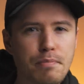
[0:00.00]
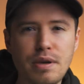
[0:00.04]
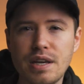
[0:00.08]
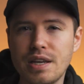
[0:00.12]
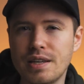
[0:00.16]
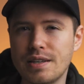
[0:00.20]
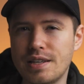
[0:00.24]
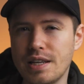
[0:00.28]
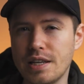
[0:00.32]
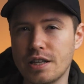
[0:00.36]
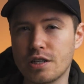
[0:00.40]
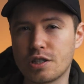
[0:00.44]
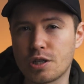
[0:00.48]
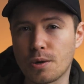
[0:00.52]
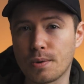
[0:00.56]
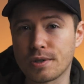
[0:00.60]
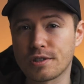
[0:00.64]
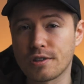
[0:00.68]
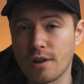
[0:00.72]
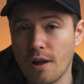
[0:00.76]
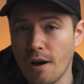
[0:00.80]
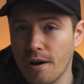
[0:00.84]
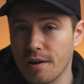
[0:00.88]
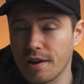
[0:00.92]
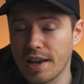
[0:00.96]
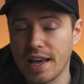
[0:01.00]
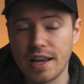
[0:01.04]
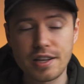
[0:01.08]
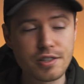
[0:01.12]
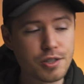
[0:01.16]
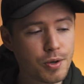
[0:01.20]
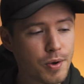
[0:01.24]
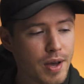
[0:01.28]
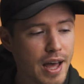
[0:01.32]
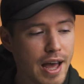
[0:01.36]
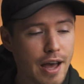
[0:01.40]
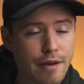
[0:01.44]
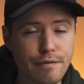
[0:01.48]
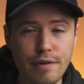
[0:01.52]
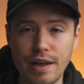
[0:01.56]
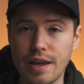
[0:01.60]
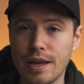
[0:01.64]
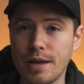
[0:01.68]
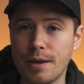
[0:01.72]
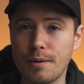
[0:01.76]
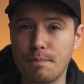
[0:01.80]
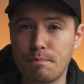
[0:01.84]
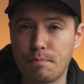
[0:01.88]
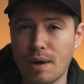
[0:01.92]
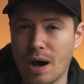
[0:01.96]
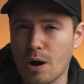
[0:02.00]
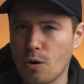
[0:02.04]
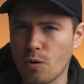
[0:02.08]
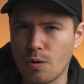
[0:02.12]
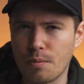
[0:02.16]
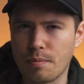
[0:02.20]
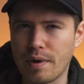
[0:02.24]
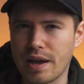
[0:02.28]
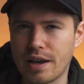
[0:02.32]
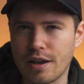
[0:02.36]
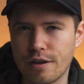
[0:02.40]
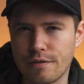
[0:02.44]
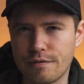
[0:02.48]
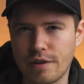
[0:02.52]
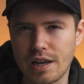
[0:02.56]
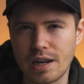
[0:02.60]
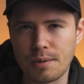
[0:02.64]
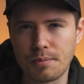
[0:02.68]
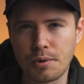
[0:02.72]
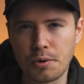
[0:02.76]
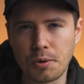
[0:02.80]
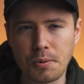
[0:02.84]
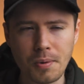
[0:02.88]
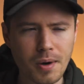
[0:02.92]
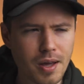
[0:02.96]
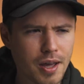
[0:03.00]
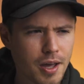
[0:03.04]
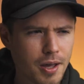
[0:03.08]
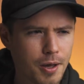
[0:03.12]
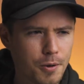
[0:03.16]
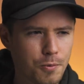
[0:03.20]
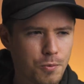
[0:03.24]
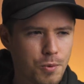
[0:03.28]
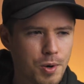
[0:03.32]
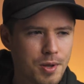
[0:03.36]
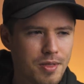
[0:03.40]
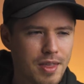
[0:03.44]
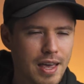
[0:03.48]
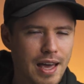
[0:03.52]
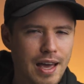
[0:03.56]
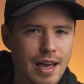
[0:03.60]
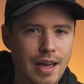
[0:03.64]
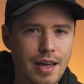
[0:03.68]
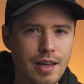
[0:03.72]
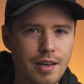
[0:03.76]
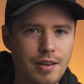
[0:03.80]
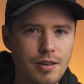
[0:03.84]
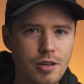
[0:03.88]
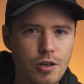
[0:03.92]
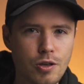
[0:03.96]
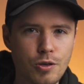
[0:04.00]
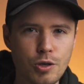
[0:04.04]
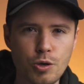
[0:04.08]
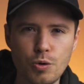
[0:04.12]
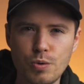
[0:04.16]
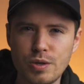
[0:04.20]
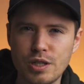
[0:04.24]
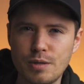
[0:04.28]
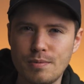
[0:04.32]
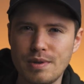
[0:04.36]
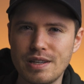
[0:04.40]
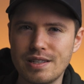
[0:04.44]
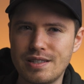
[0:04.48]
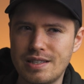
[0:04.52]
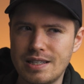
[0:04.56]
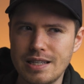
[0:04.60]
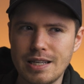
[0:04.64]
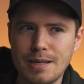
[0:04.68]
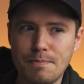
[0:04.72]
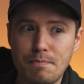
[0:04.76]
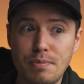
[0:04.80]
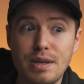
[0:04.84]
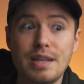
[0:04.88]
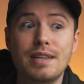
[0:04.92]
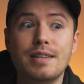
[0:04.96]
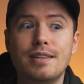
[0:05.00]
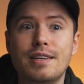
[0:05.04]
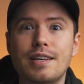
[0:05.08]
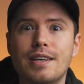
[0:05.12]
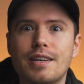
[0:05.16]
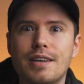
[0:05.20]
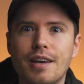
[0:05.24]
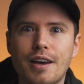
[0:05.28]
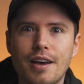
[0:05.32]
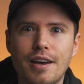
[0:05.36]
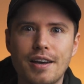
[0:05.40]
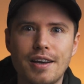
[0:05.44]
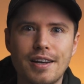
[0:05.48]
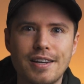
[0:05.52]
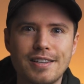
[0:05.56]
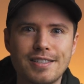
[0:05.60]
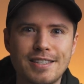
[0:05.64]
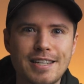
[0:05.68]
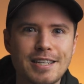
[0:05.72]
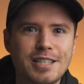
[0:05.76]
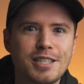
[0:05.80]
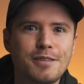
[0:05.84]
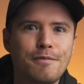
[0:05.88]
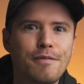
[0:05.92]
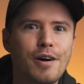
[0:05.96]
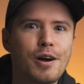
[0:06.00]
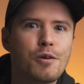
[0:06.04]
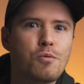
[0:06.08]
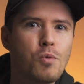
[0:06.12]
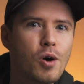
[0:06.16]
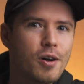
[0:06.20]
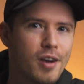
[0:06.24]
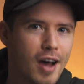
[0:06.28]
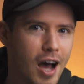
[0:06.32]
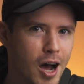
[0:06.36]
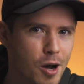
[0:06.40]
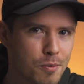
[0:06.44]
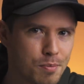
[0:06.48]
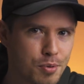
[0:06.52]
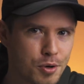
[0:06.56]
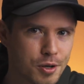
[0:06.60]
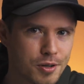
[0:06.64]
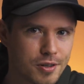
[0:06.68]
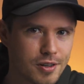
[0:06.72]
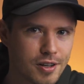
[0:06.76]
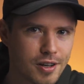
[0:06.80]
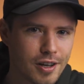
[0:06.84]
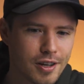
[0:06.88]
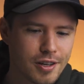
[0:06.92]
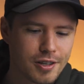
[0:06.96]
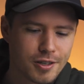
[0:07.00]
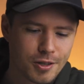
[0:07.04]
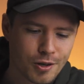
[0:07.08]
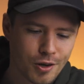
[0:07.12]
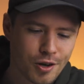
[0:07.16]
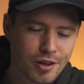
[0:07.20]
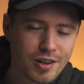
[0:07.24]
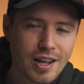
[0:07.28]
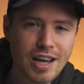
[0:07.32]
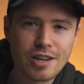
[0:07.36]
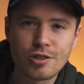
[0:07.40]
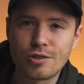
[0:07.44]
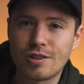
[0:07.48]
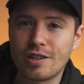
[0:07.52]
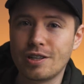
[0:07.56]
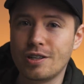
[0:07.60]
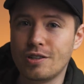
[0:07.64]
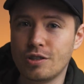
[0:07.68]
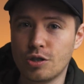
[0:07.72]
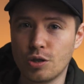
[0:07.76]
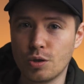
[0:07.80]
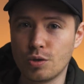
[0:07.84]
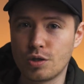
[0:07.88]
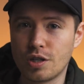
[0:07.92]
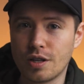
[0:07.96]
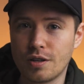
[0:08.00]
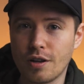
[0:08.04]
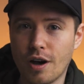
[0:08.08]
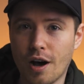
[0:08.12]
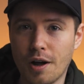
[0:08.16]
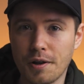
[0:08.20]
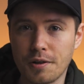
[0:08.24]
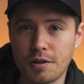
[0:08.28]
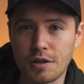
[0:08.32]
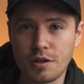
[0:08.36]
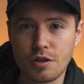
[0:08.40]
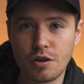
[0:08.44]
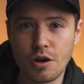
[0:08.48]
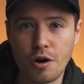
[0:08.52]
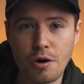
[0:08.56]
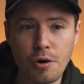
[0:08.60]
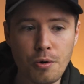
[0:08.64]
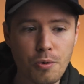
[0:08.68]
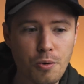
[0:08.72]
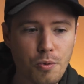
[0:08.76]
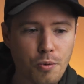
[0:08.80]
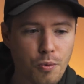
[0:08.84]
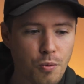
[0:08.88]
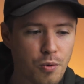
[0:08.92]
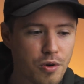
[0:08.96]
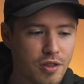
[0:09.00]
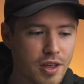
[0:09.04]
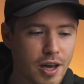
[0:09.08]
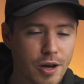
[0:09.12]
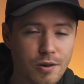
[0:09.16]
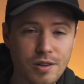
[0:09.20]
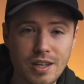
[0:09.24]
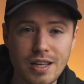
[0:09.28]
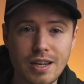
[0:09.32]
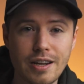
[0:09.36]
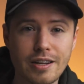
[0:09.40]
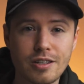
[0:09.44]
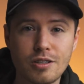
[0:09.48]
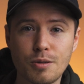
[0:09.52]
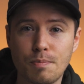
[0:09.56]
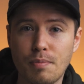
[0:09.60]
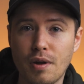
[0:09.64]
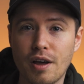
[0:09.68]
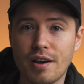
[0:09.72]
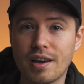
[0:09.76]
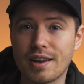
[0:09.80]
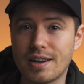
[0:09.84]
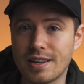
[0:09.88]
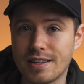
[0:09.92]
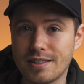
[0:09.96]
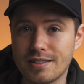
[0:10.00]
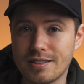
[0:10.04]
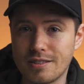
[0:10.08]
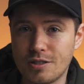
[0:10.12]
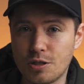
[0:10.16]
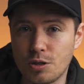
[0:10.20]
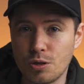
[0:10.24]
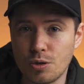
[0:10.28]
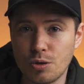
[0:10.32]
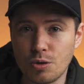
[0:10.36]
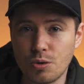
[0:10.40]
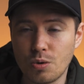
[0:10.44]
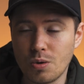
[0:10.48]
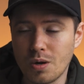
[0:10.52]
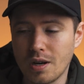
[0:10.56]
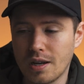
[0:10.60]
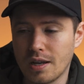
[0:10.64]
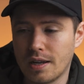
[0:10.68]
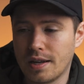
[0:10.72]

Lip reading: PD, so as long as you have a power bank available with a USB-C PD 65 watt output, you can actually use it on the go without needing to plug it into